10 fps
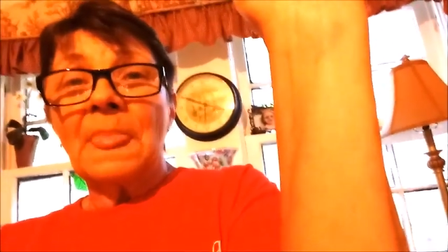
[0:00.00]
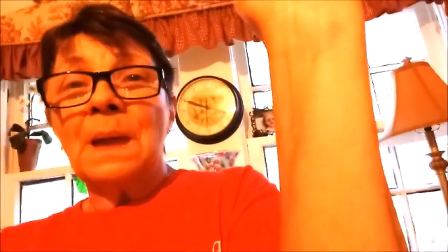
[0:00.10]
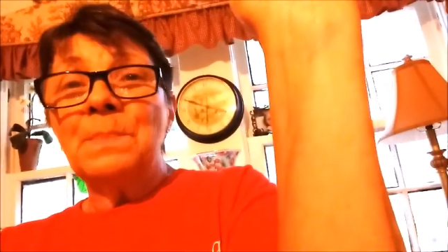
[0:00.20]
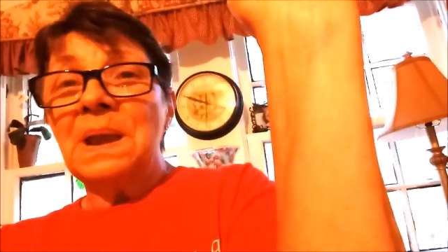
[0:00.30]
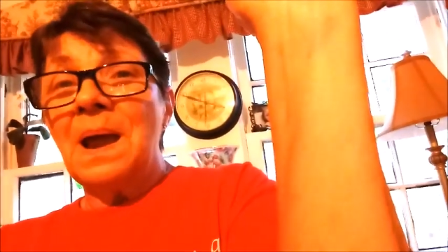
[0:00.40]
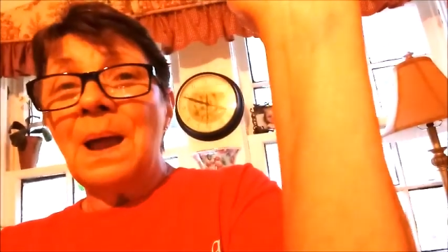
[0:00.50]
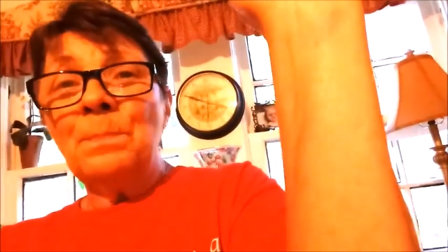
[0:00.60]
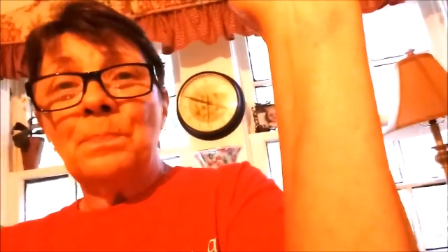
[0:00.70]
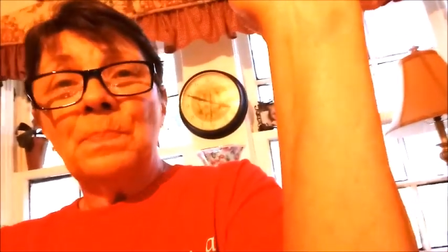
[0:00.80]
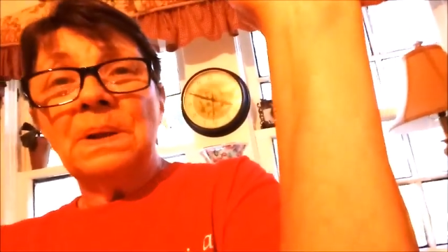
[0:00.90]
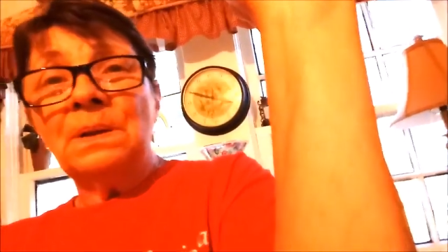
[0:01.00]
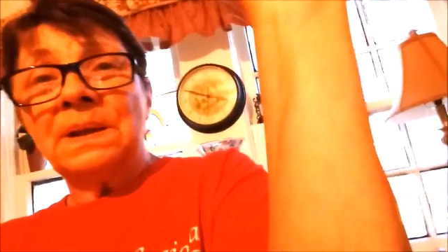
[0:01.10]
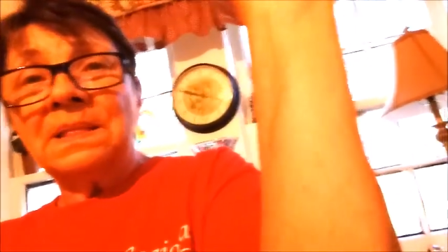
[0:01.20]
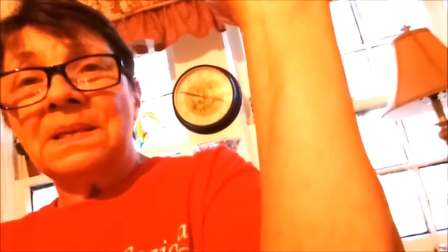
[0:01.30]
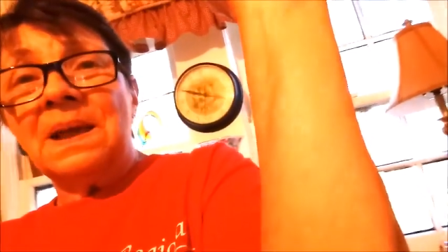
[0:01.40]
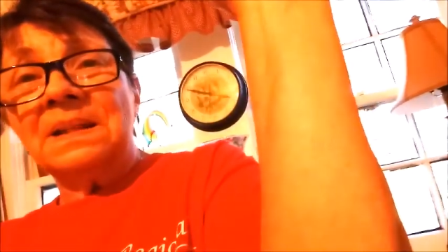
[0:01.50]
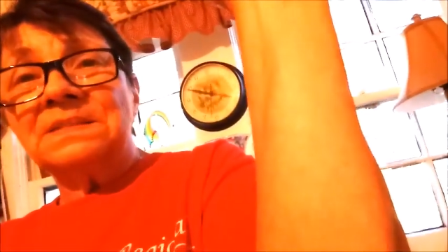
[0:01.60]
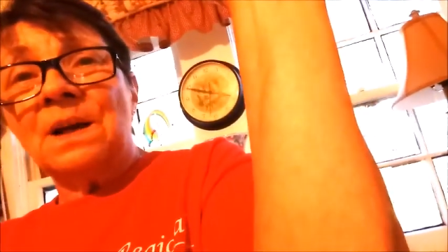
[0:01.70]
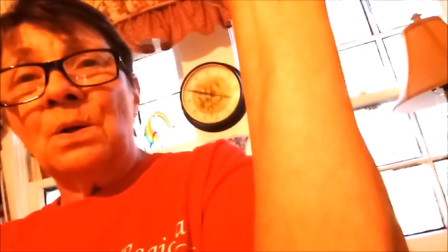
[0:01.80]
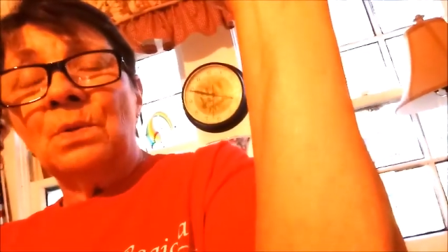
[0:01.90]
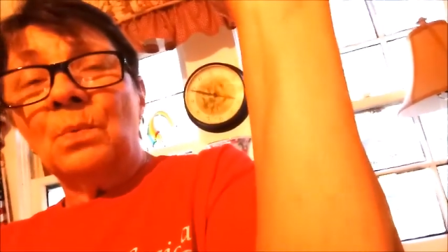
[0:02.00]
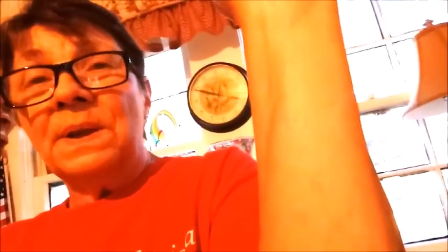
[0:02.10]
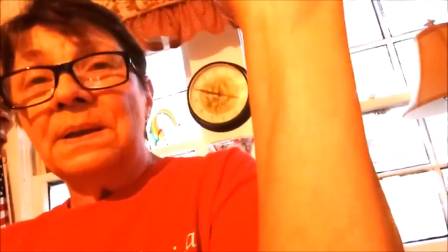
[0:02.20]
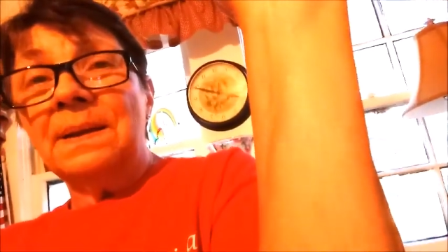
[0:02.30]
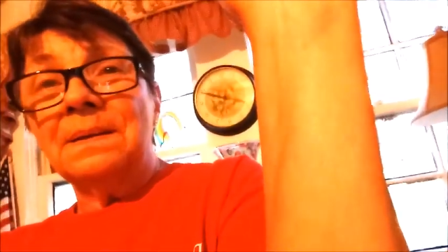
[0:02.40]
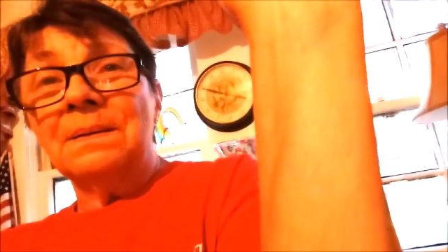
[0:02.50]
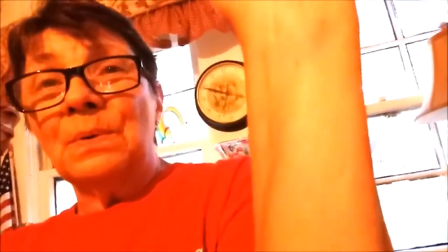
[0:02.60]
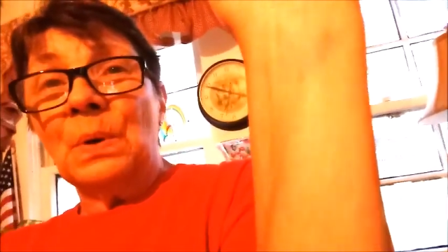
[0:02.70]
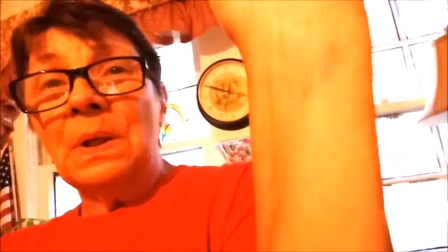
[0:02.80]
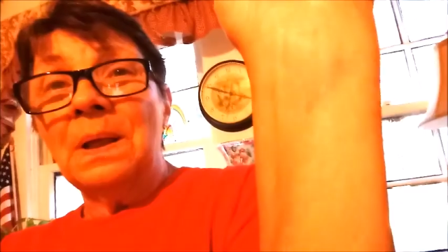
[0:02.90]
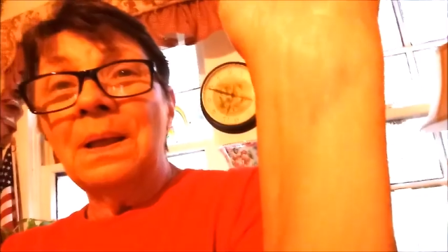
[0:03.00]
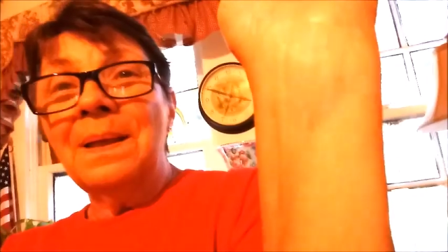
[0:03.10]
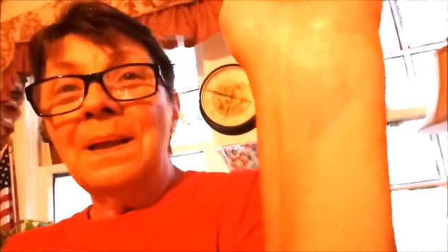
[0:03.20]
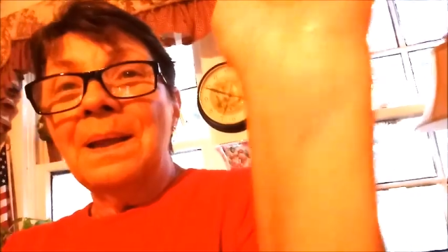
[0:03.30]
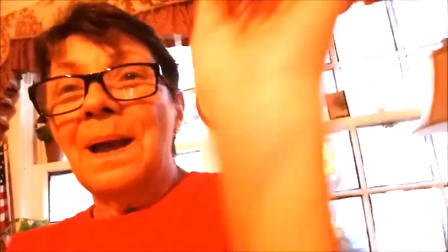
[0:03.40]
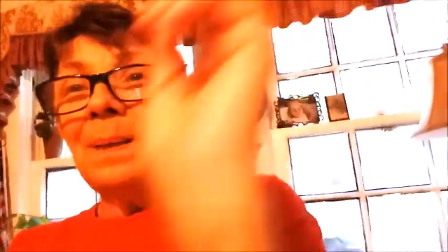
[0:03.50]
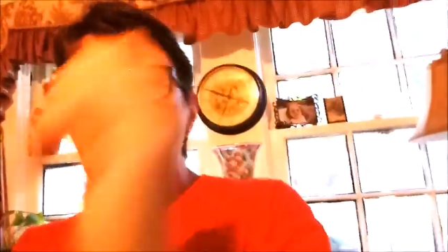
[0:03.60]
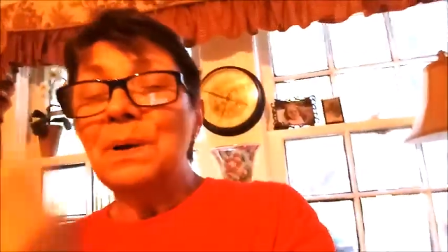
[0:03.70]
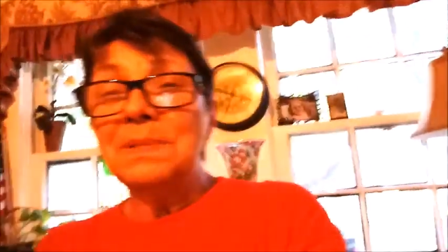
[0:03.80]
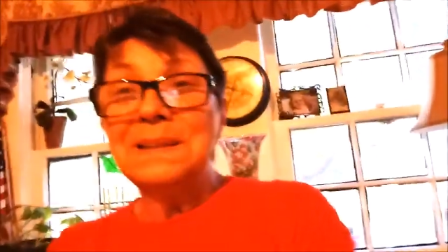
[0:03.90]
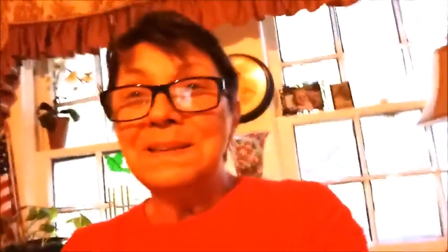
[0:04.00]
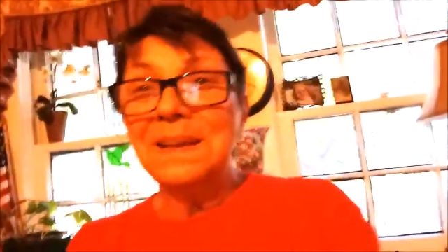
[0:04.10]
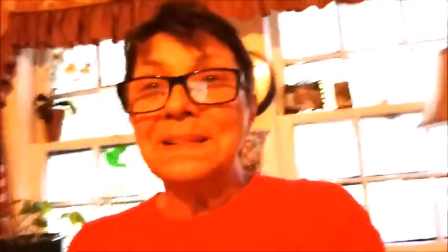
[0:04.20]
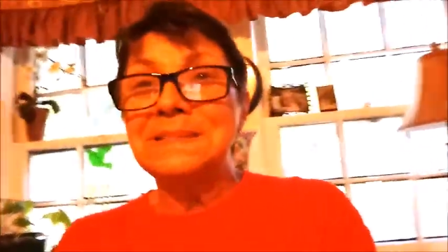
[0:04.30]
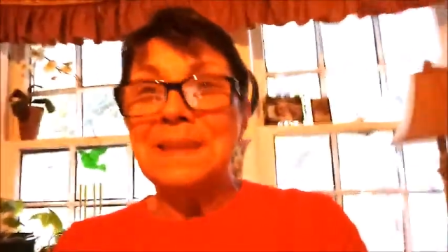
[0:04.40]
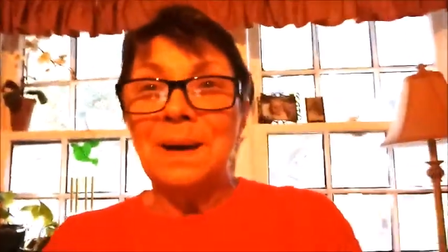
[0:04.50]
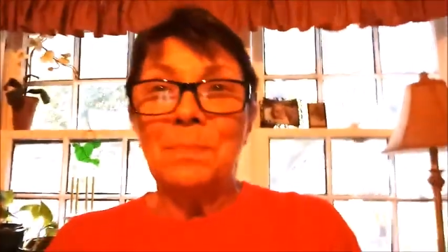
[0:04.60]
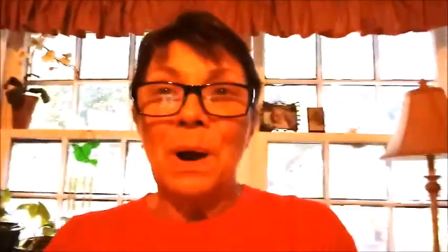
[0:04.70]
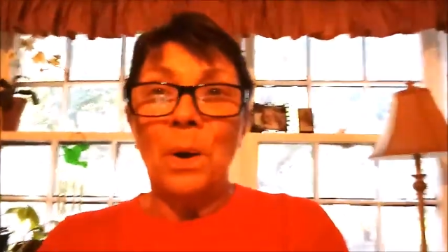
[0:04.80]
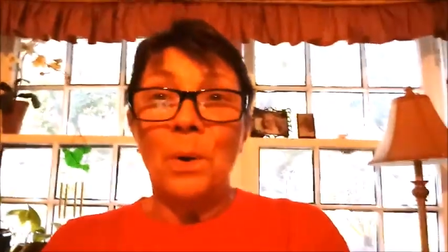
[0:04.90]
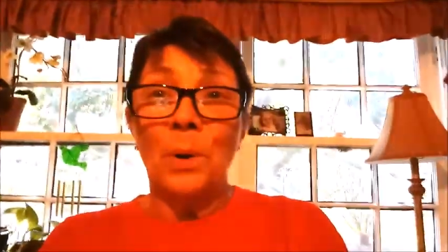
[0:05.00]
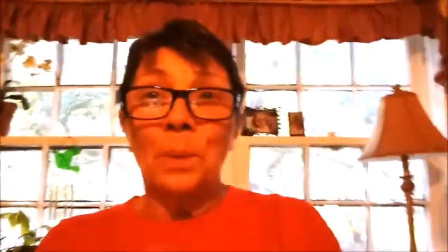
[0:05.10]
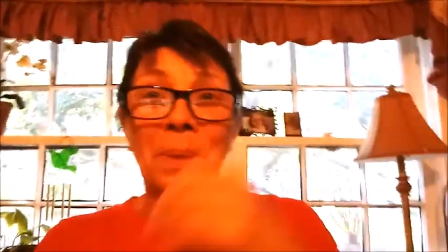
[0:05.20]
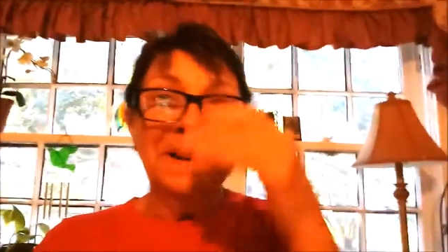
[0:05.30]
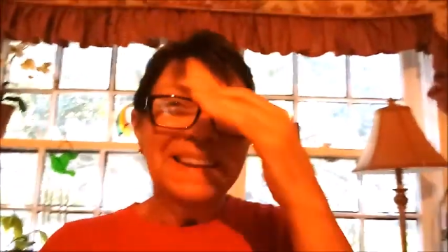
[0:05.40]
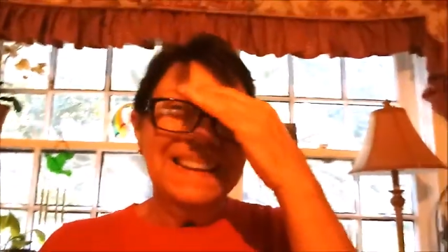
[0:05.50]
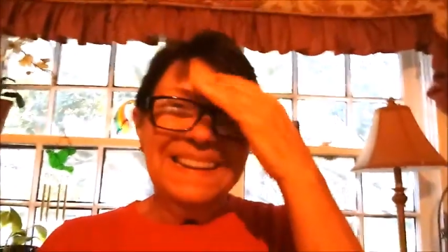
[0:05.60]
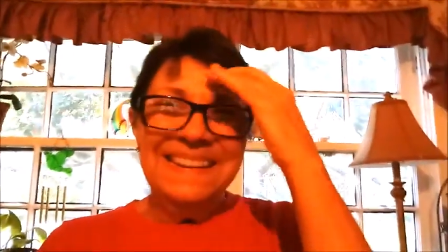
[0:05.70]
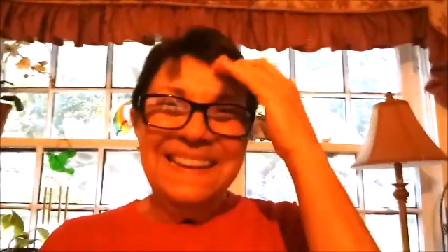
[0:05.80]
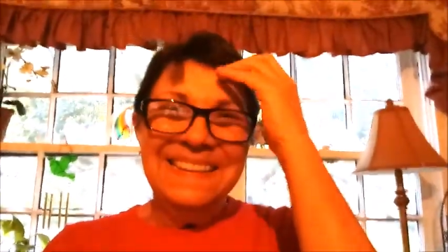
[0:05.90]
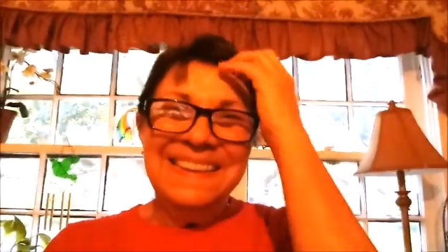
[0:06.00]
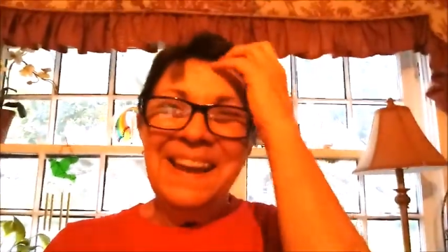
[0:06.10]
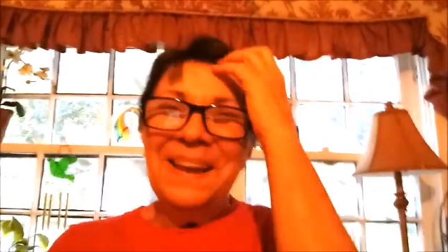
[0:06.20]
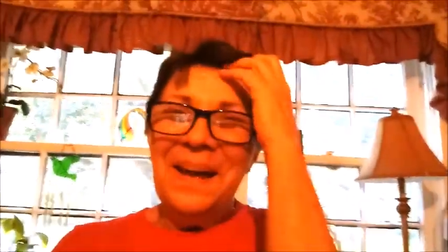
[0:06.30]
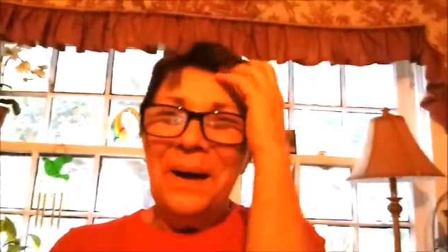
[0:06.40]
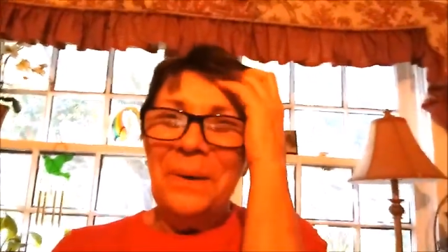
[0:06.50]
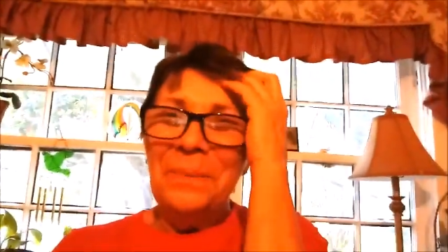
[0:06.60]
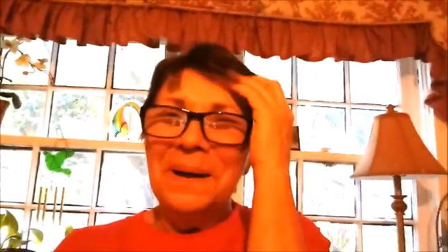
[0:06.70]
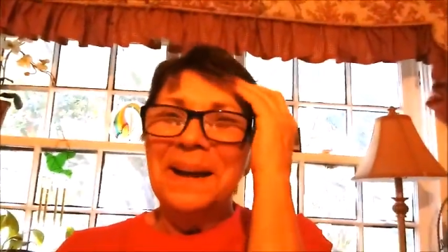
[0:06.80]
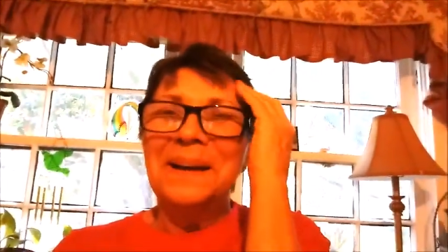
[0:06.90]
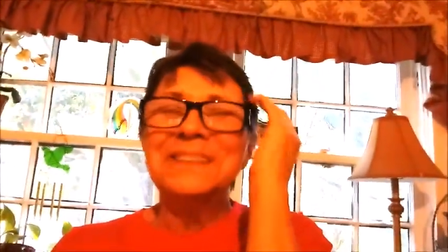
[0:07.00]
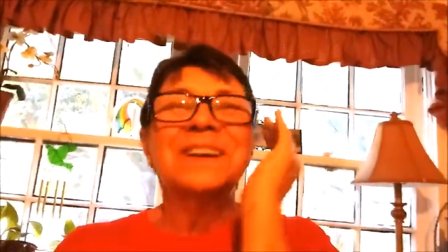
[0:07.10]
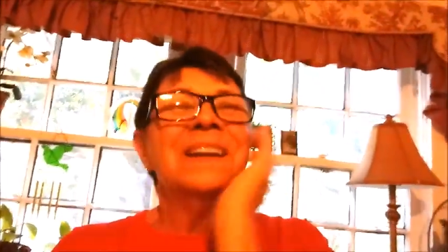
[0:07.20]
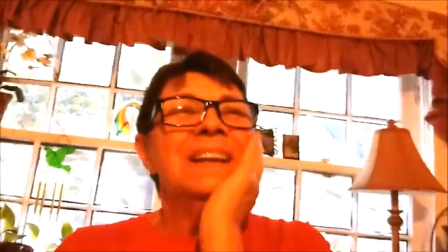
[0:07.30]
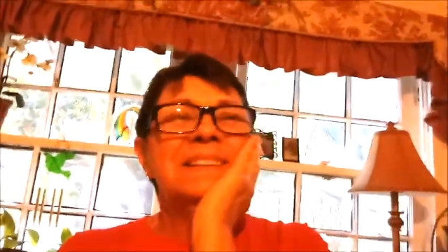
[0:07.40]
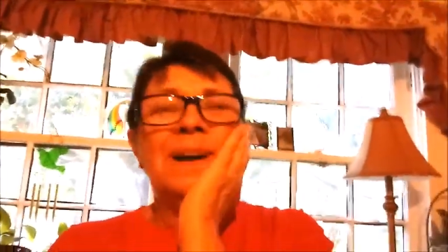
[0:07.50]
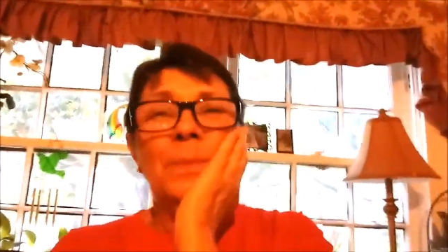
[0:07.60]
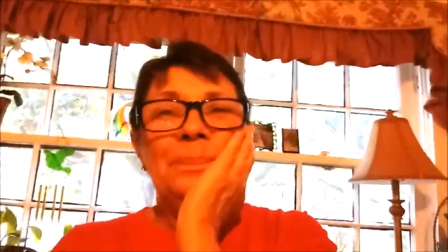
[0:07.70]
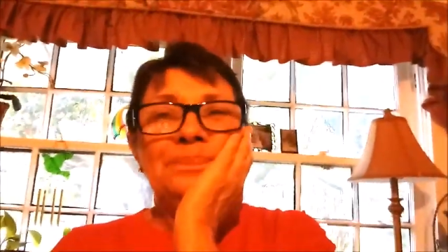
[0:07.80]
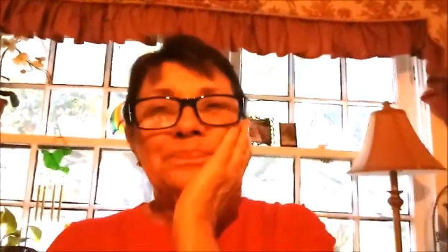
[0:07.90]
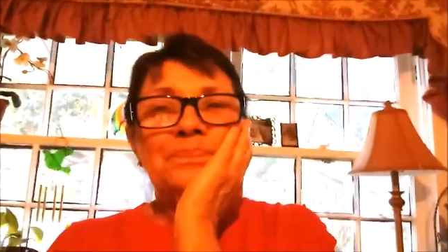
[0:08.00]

I mean, look at that. It's all the way down. I burned the dickens out of my arm. Oh my gosh. So